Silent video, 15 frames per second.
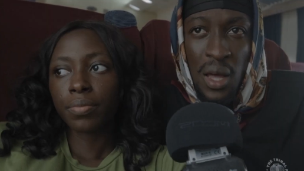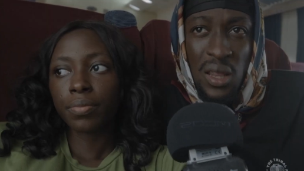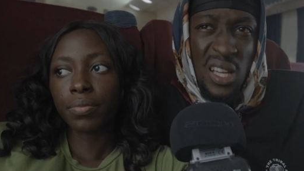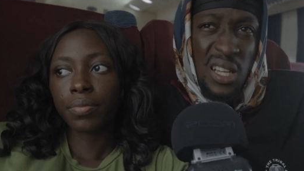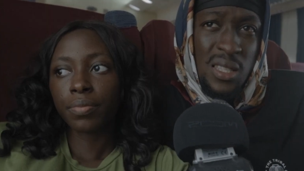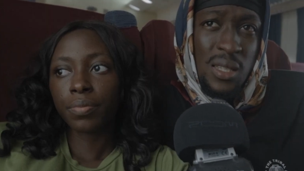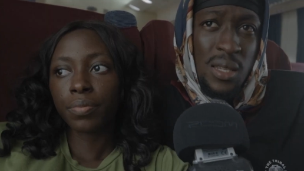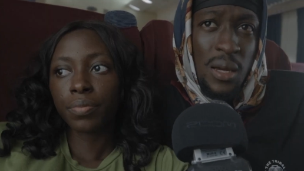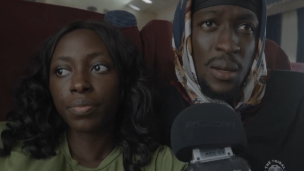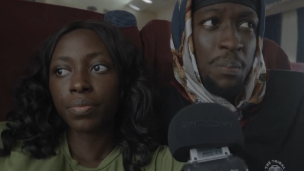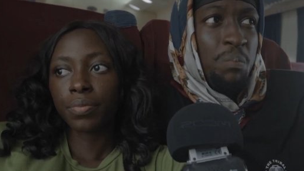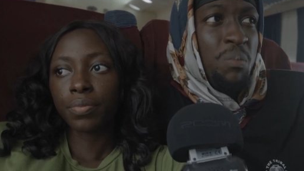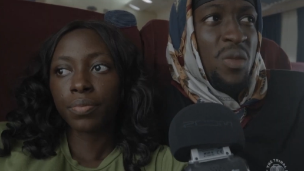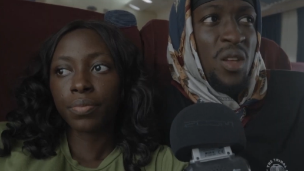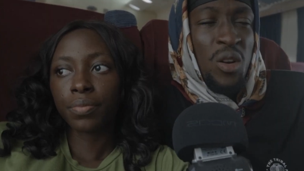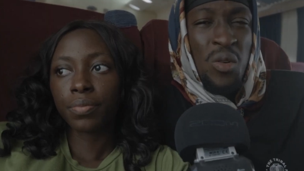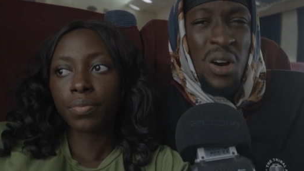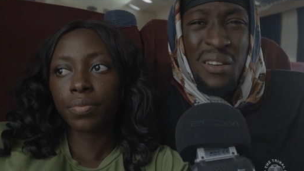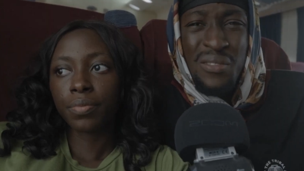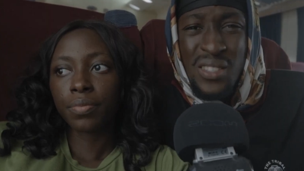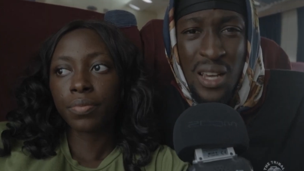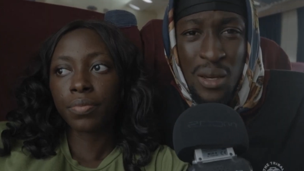Speaker 1: and that's it. They don't
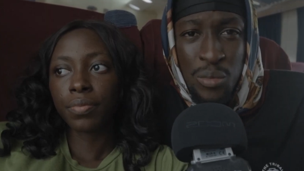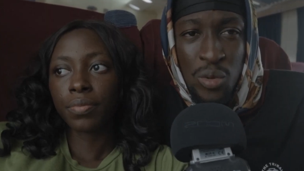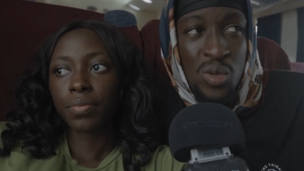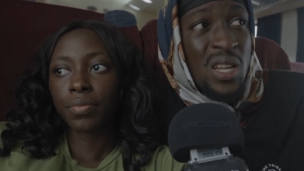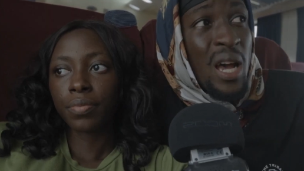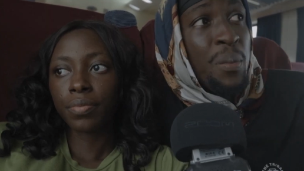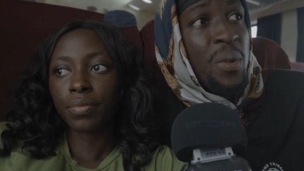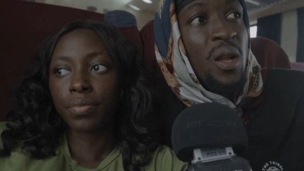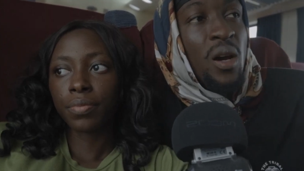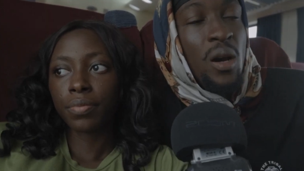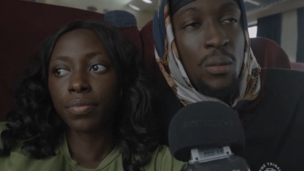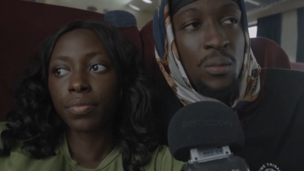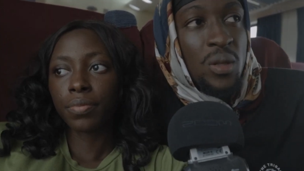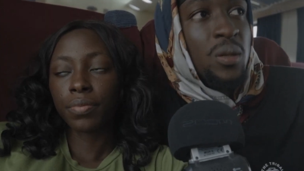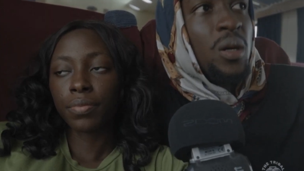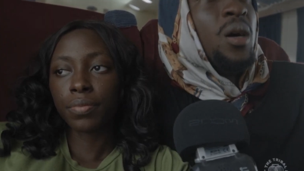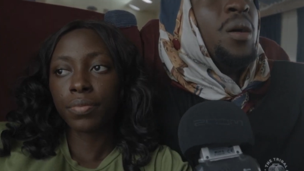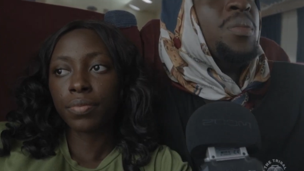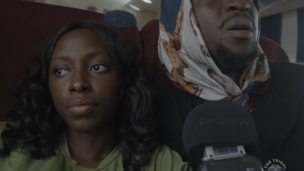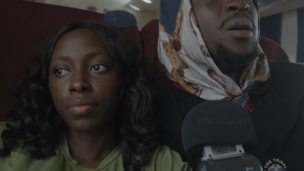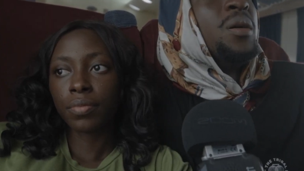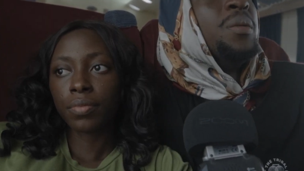have tables. I mean, uh,
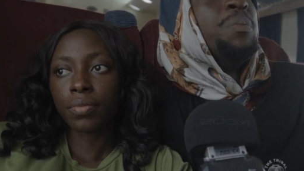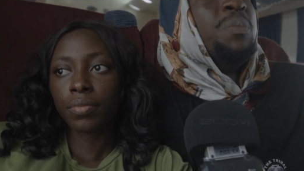the